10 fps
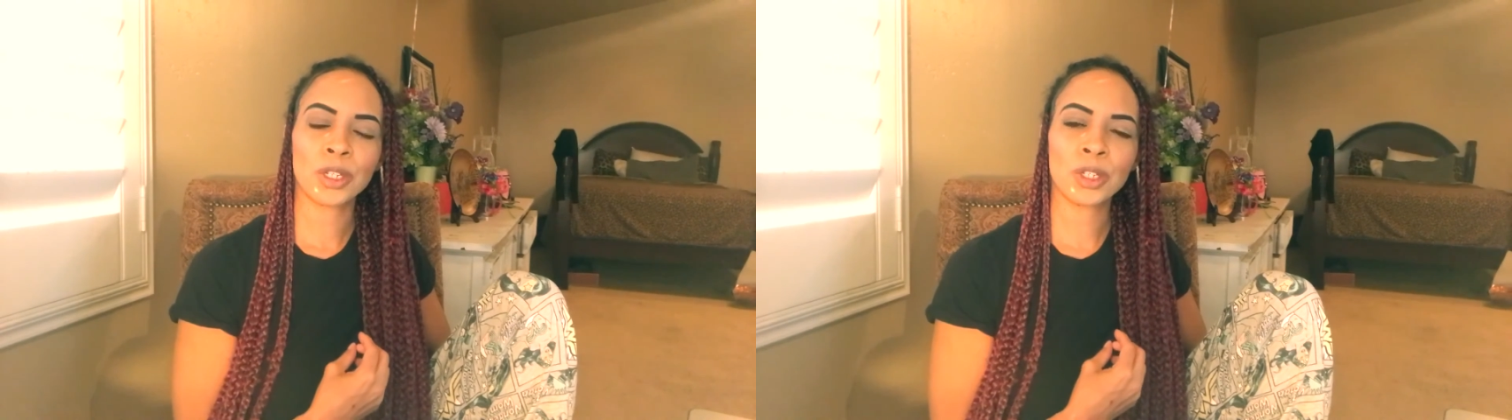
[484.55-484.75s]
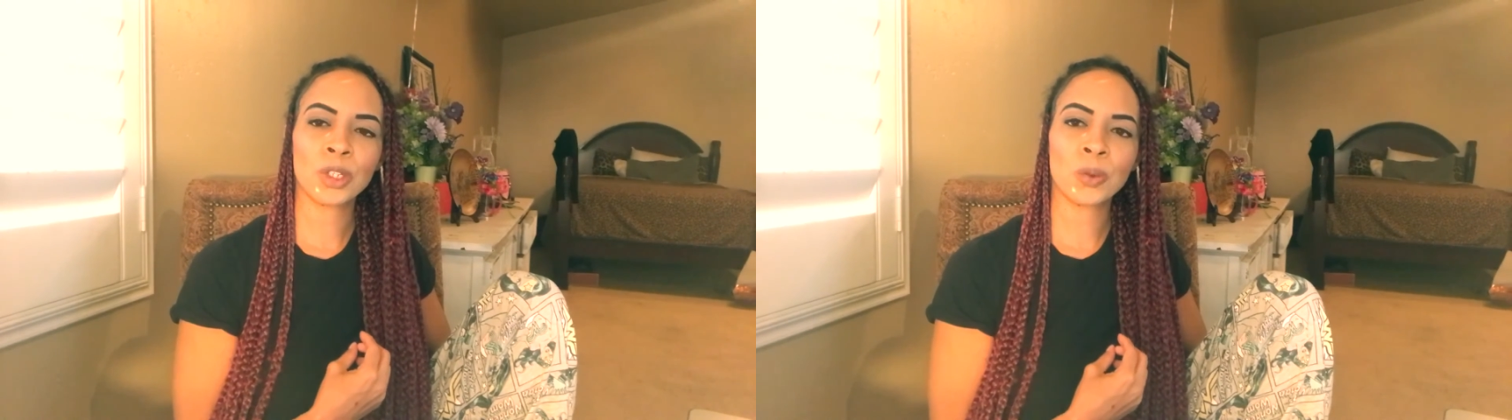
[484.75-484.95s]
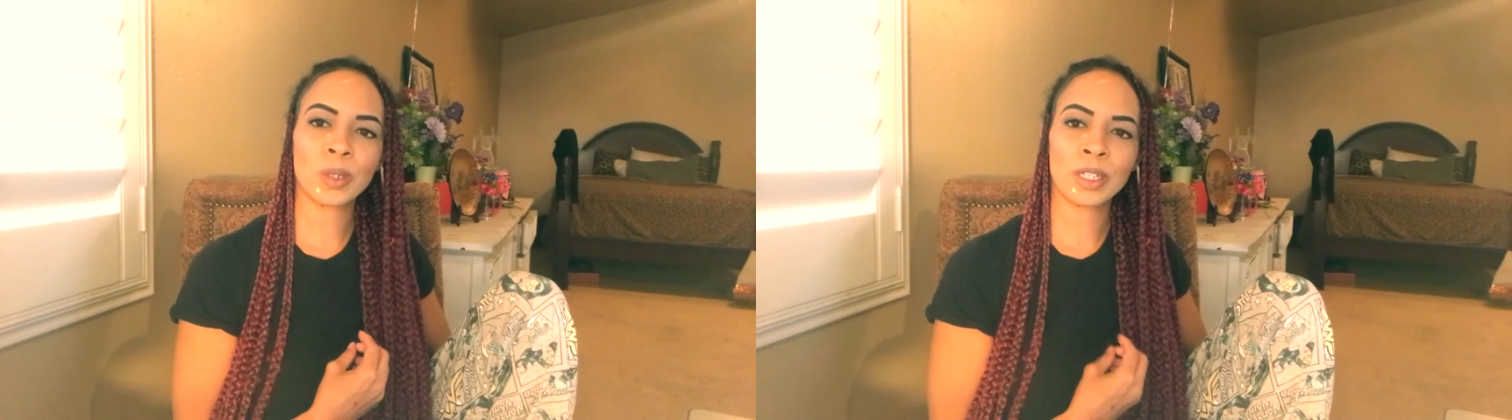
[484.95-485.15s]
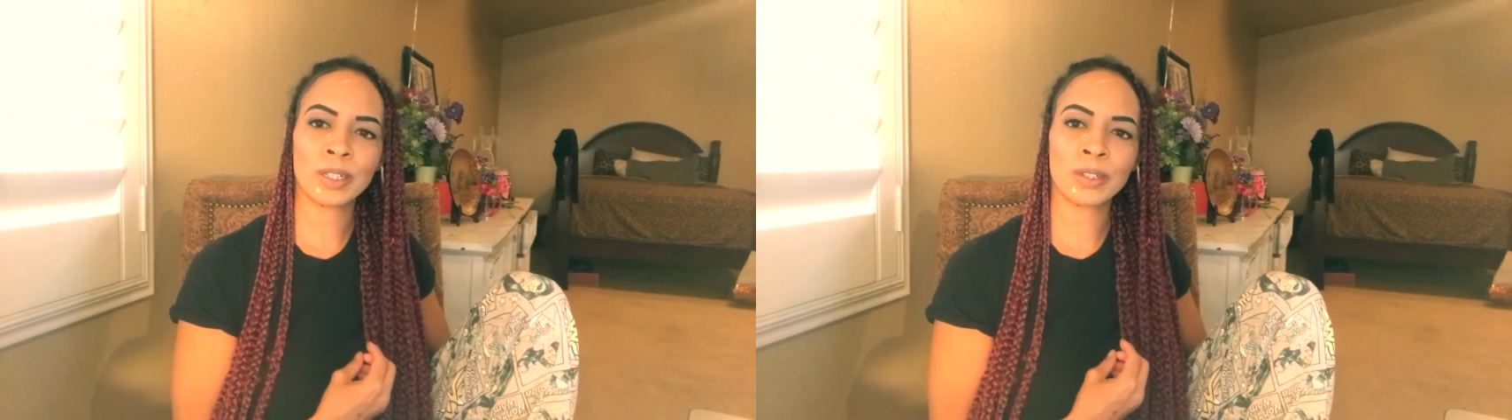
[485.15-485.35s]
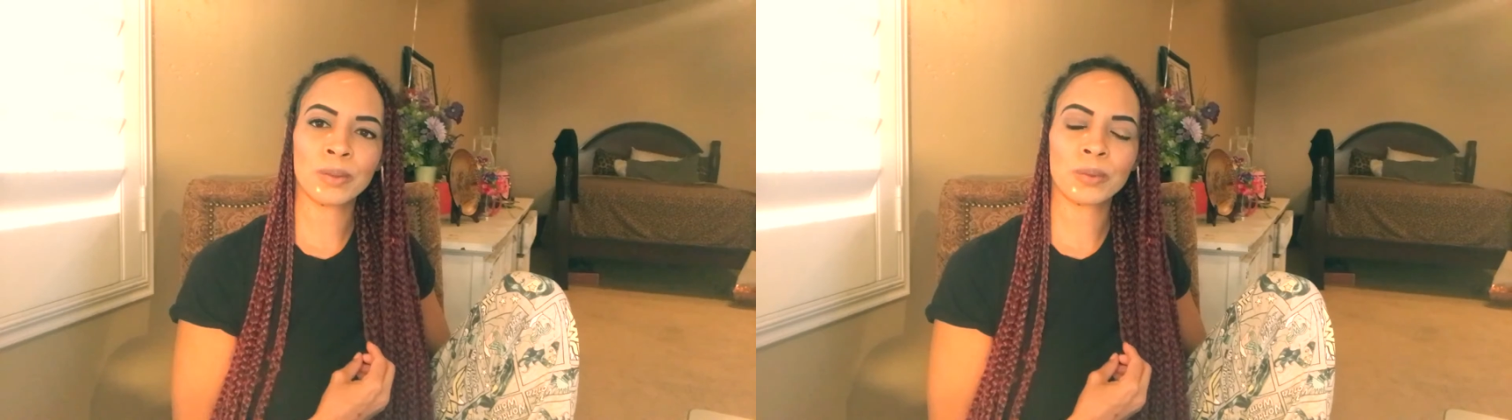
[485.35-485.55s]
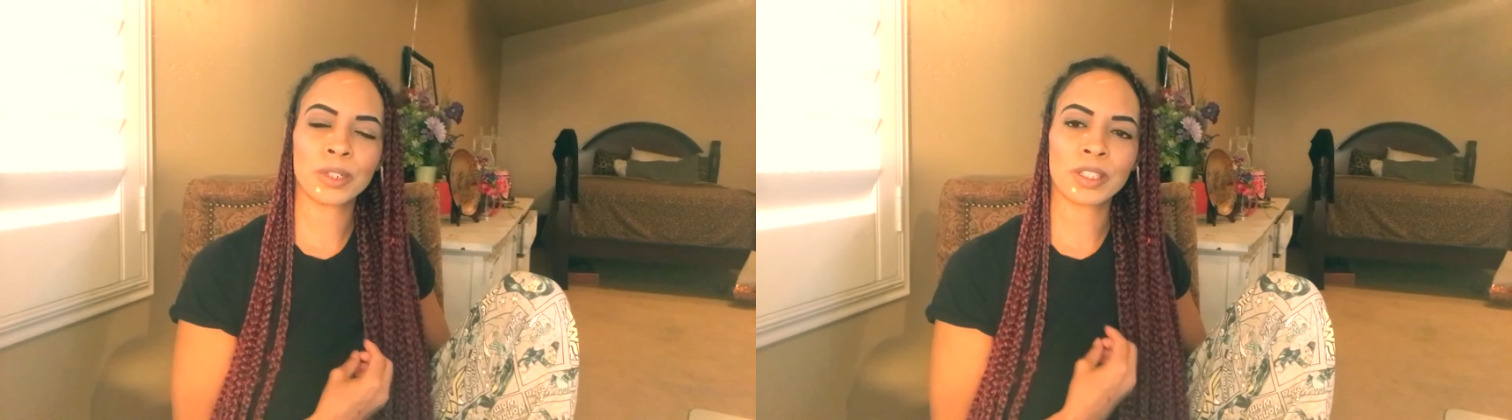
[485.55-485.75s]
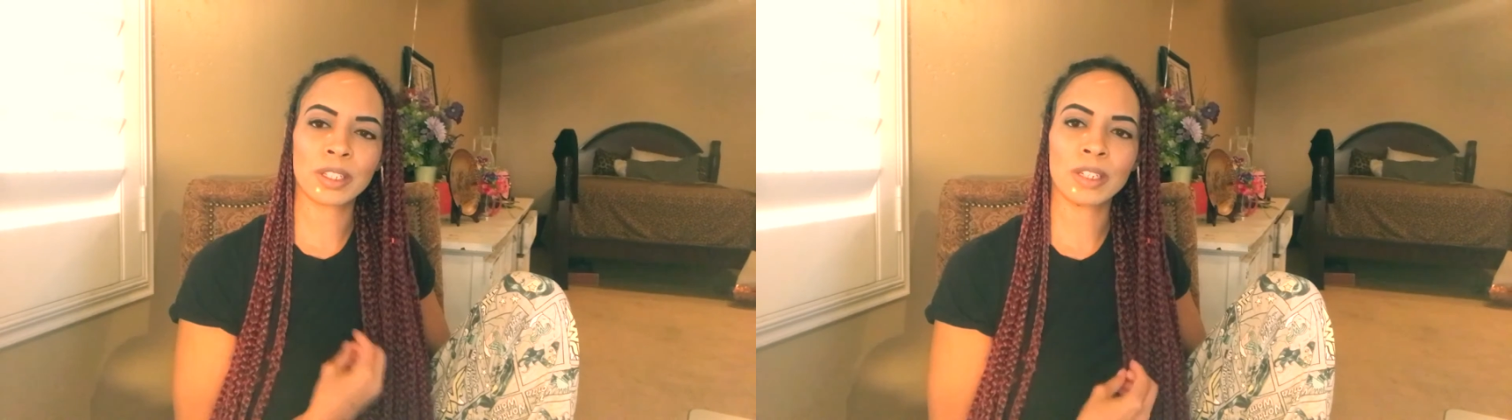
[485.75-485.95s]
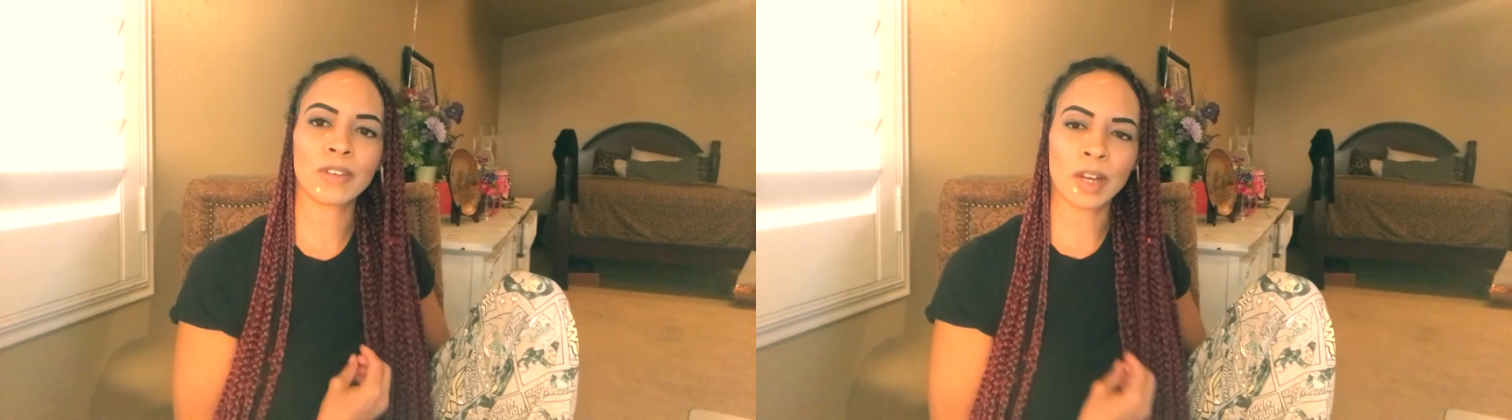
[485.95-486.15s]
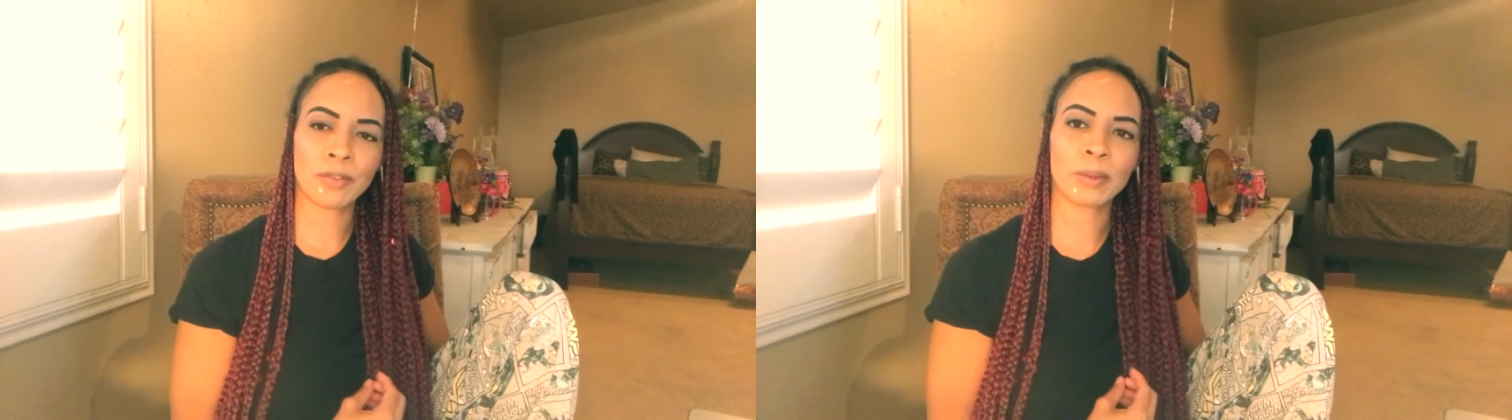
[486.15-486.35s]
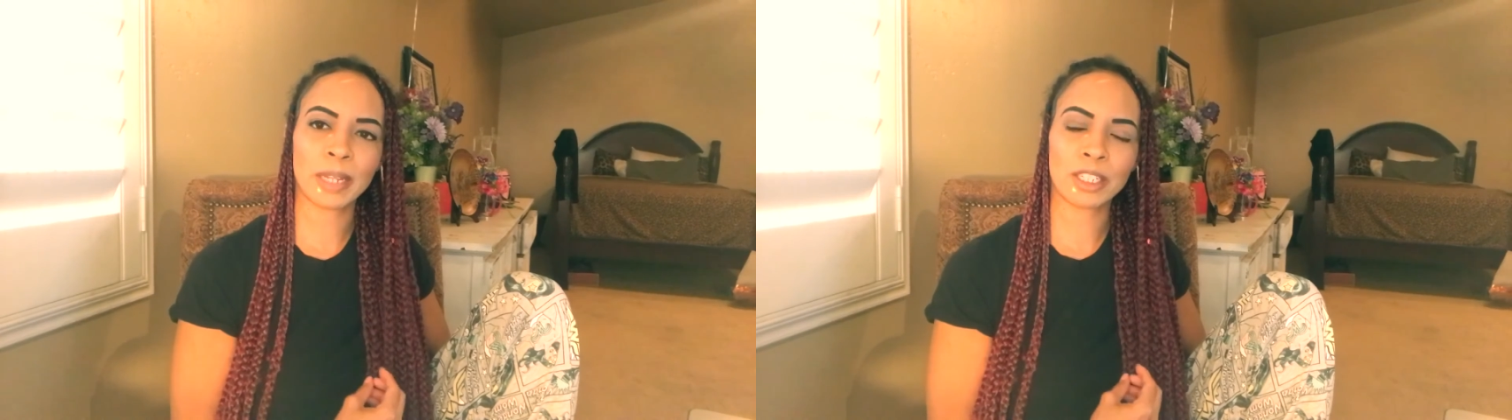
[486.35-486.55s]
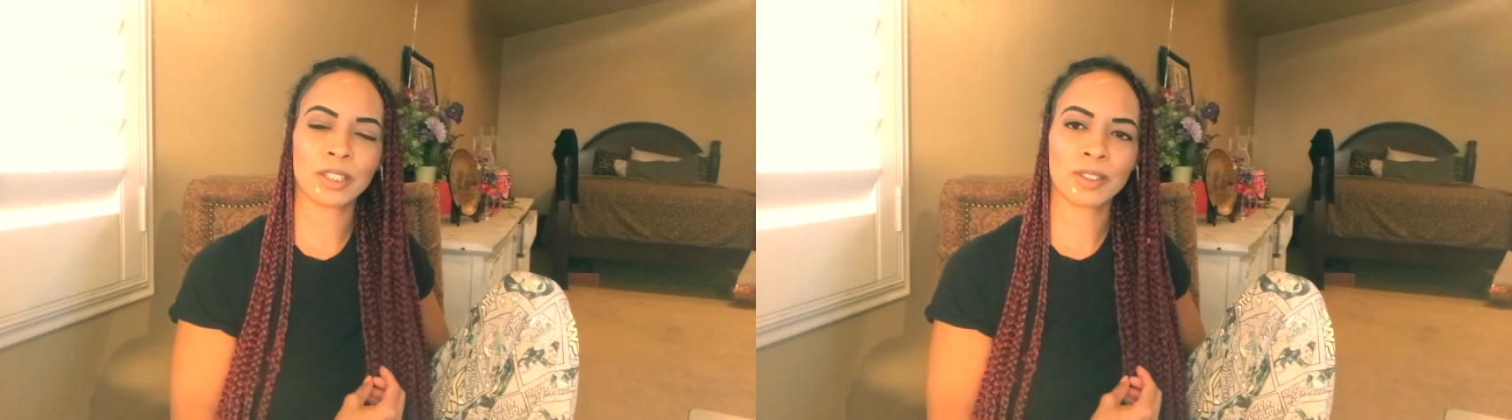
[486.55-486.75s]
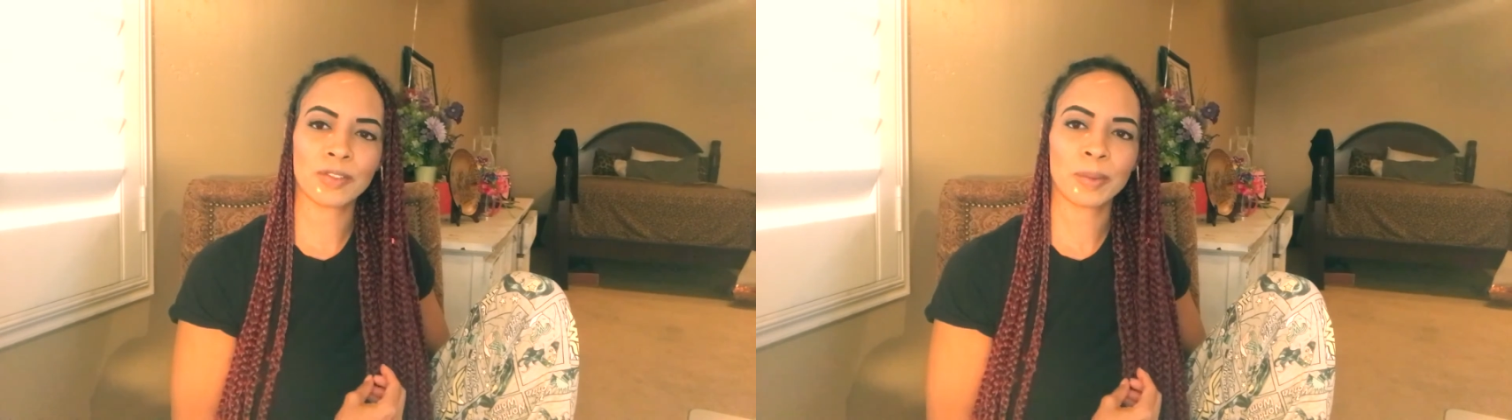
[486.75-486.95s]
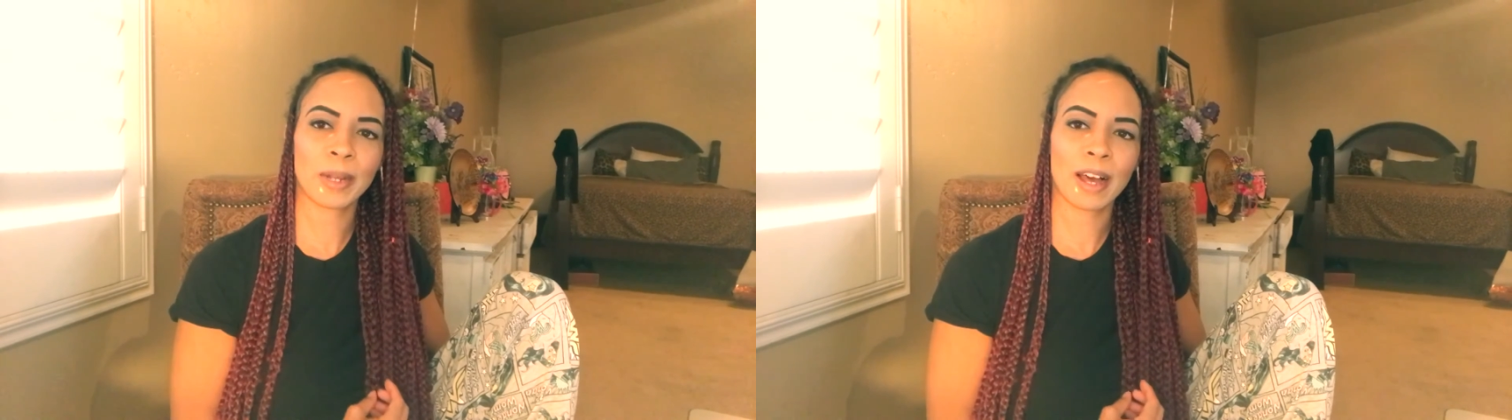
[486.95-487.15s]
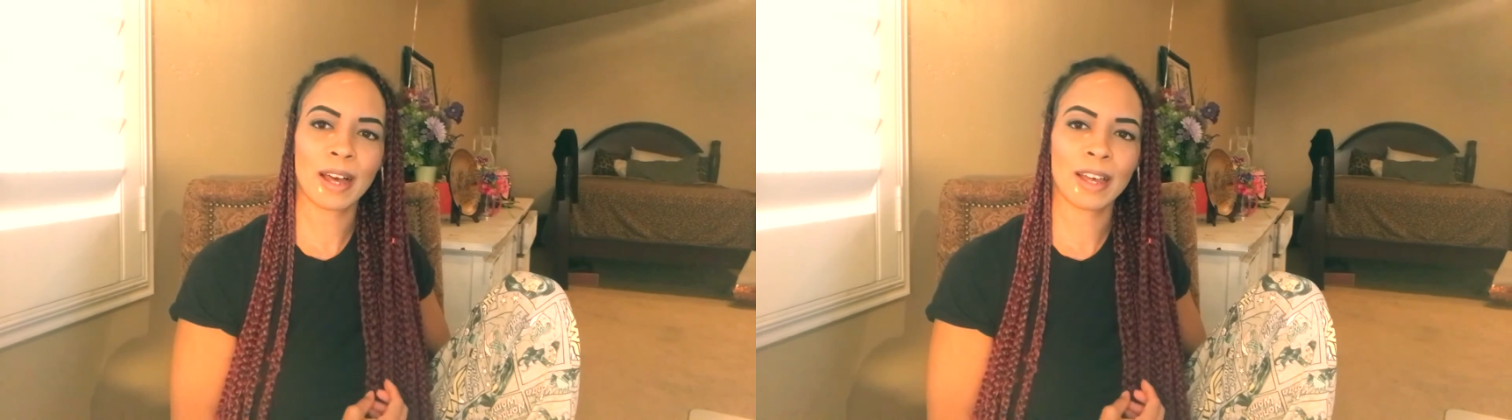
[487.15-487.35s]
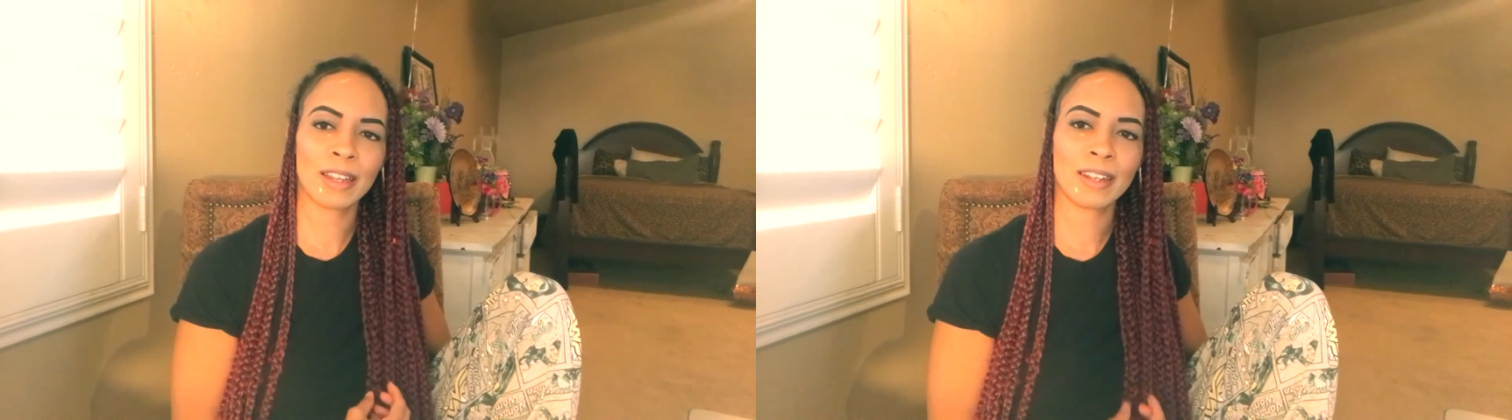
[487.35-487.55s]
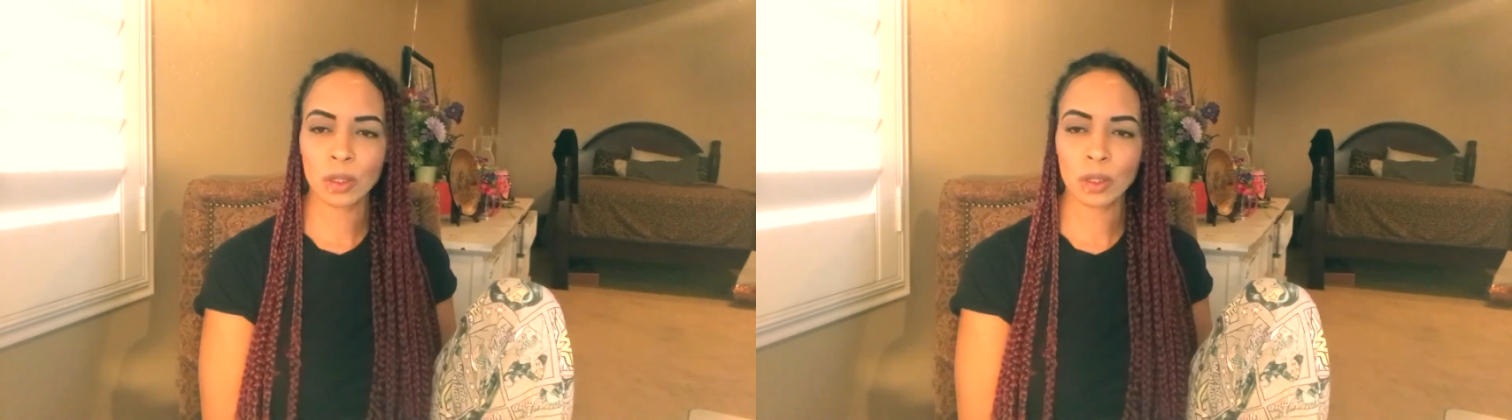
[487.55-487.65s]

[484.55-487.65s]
you will receive confirmations from God.